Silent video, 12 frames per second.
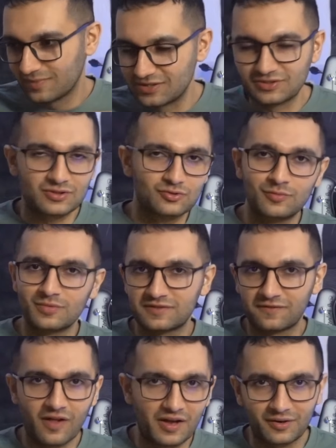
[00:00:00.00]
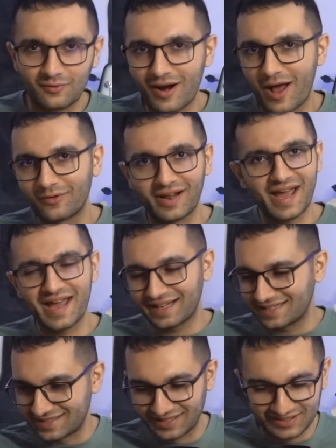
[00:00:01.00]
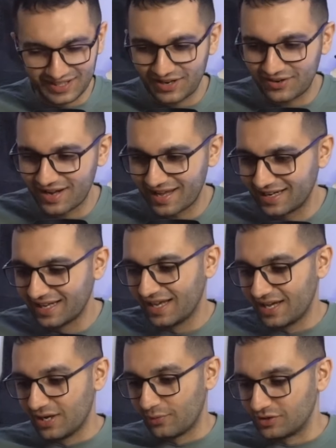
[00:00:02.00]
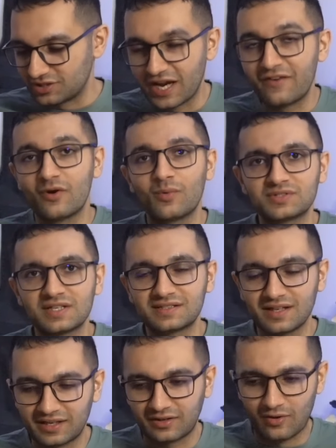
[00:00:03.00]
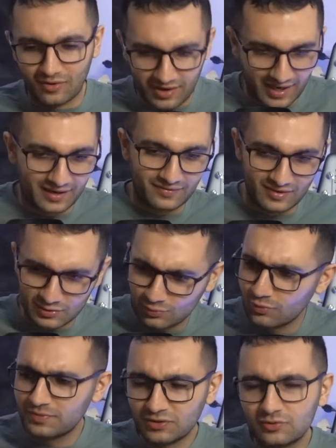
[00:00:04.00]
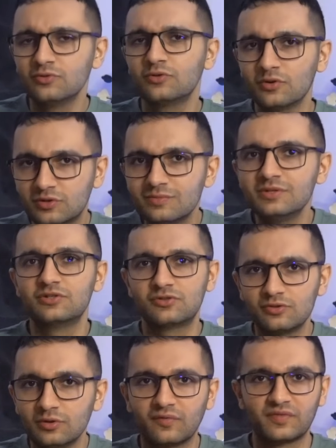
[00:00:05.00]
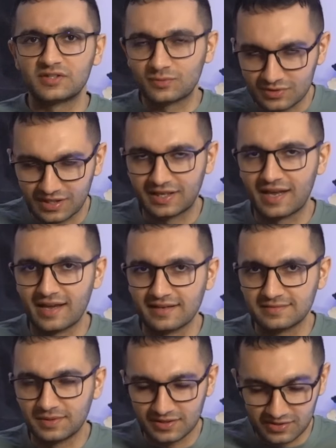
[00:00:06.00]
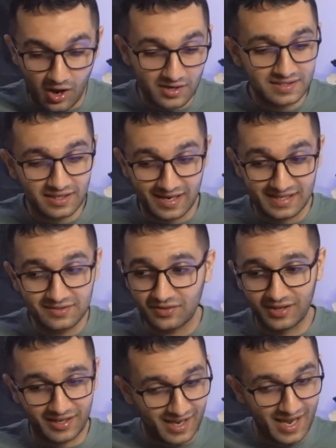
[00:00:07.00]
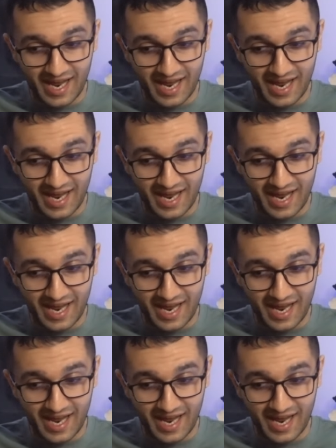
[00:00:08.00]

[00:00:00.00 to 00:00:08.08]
It's just rumors flying around X and the internet, which everyone's just like, okay, this would be too good to be true if this was the case. Because honestly, guys, here's the thing.